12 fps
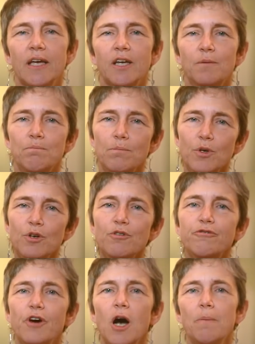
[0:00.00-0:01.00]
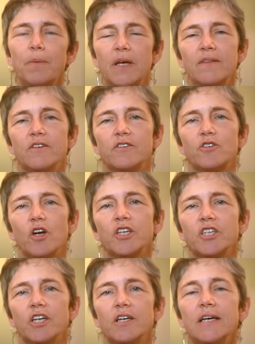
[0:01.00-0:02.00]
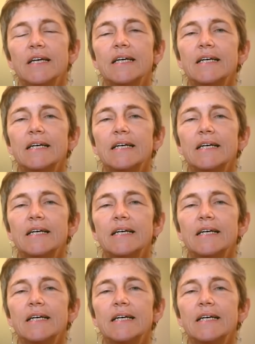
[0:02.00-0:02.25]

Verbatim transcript: It can move up in the structure